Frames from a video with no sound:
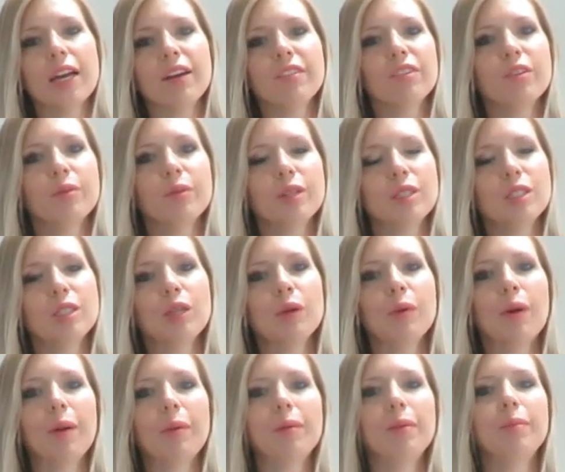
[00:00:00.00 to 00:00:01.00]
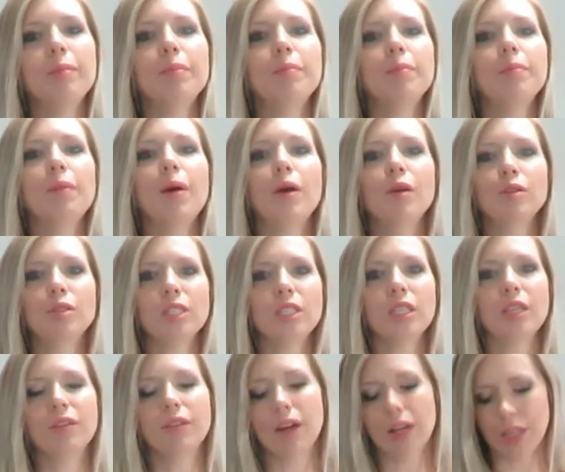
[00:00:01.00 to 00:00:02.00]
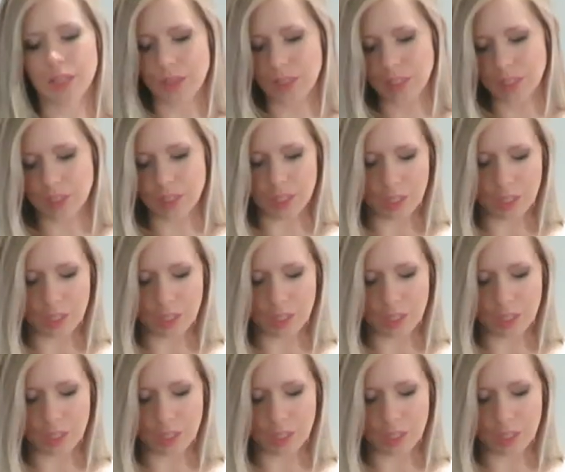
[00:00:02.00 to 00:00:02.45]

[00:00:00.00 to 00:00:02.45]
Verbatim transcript: every once in a while, mostly right in this